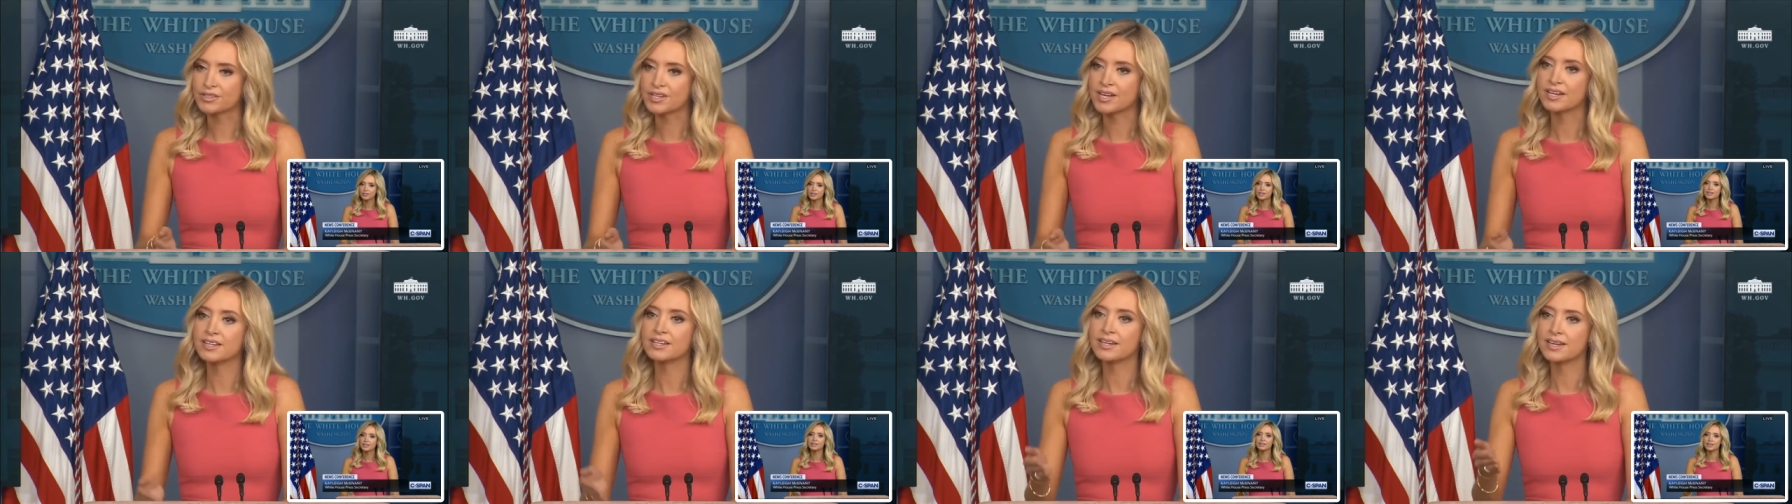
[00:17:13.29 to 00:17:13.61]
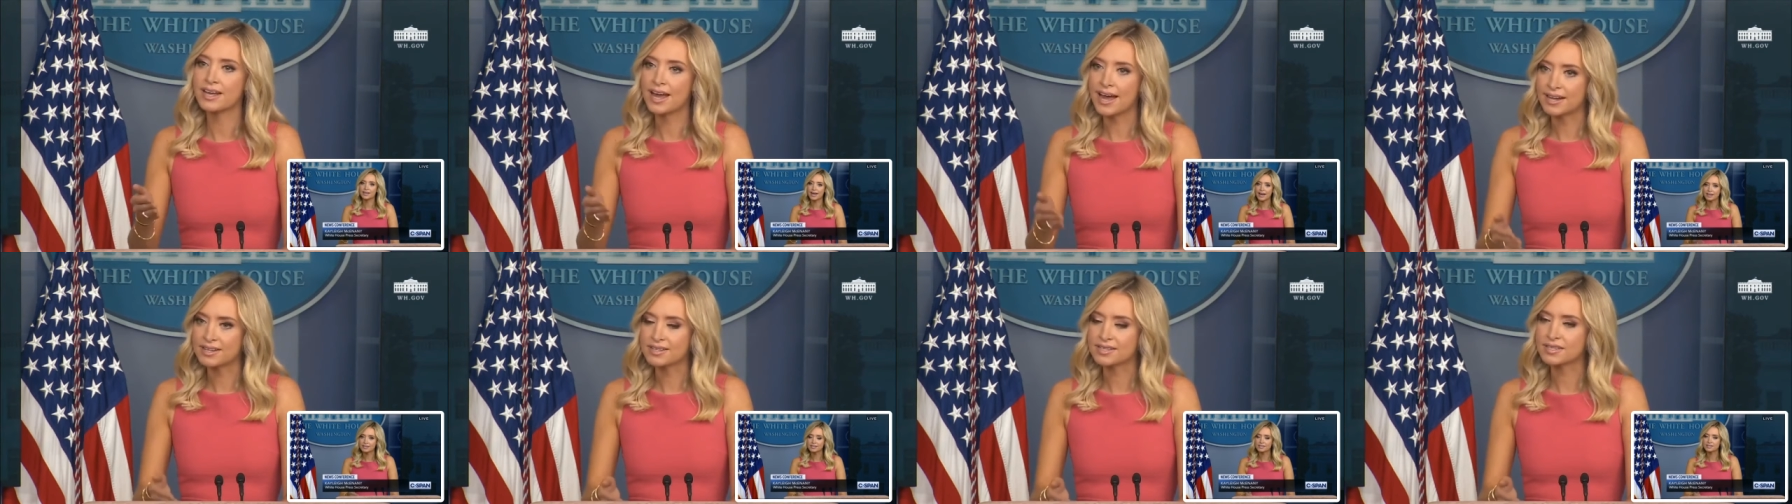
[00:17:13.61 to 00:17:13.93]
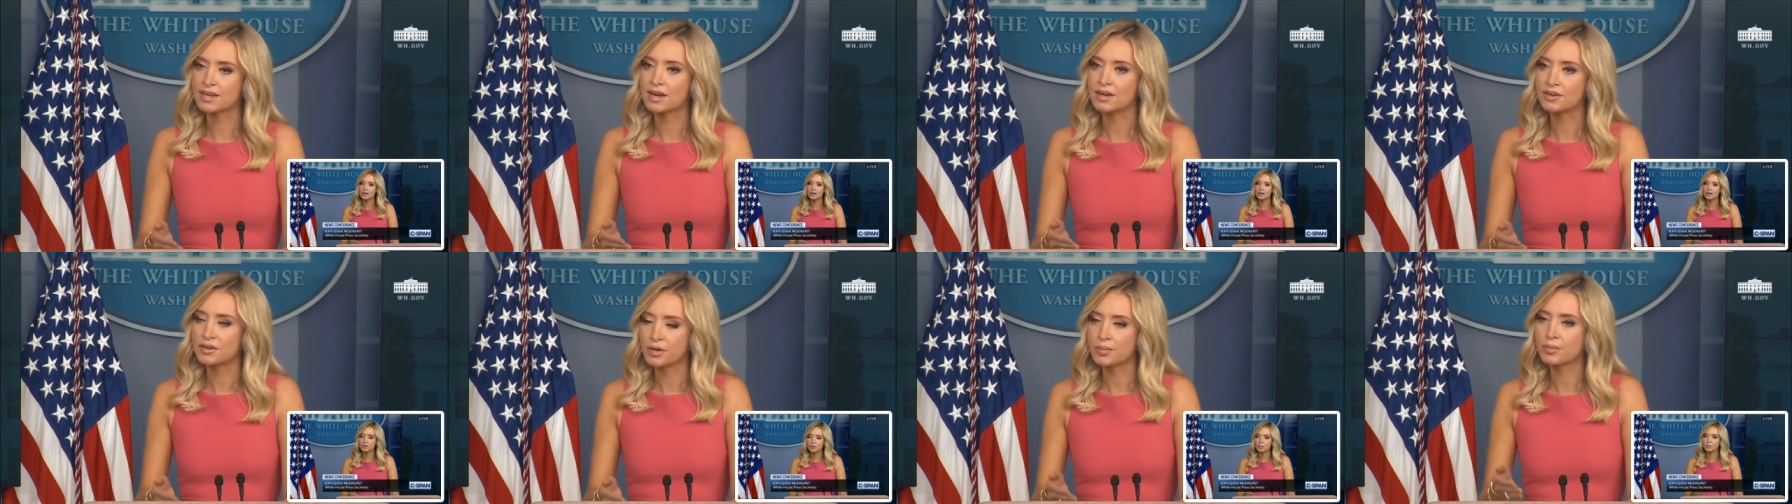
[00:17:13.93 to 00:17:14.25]
And yes,
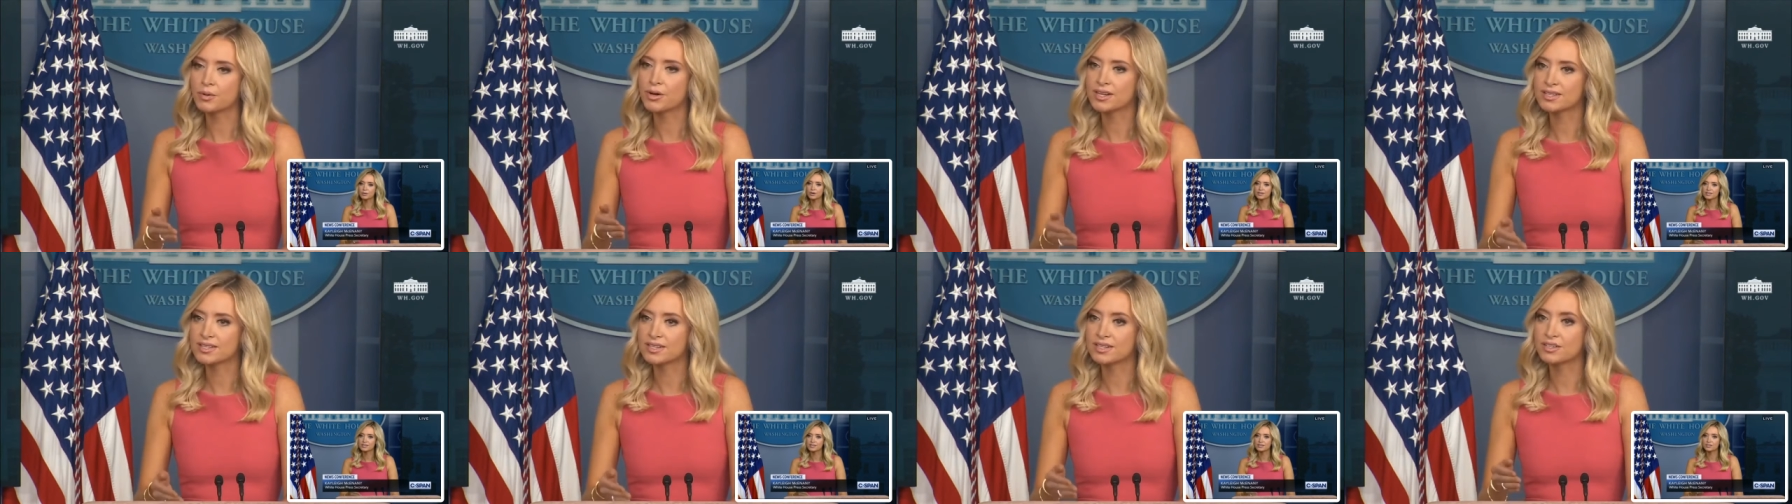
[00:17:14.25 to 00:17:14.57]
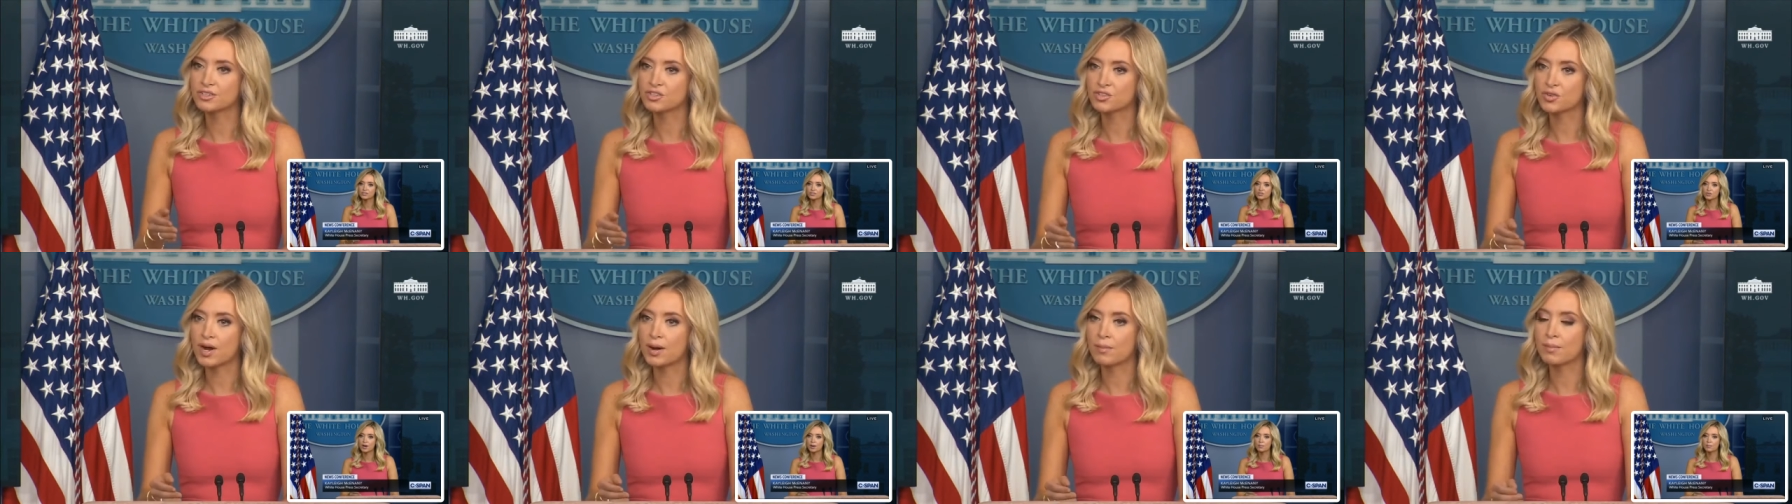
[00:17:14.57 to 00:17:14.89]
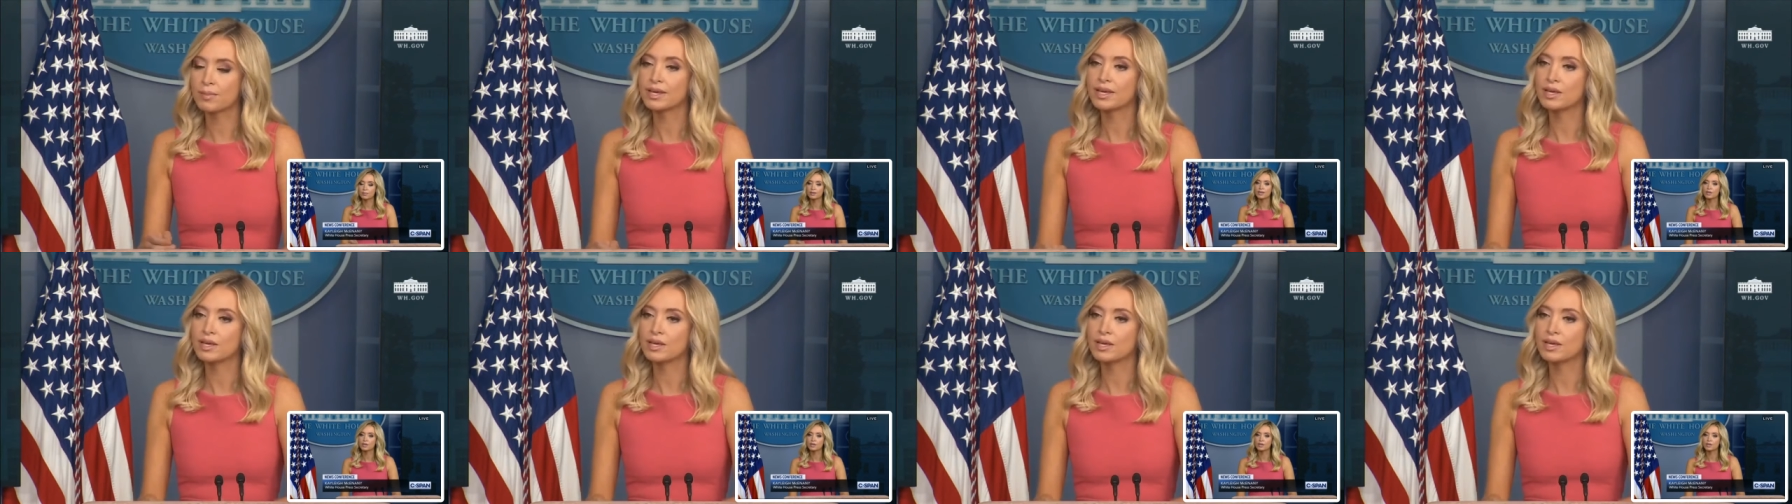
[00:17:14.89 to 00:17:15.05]
under President Trump,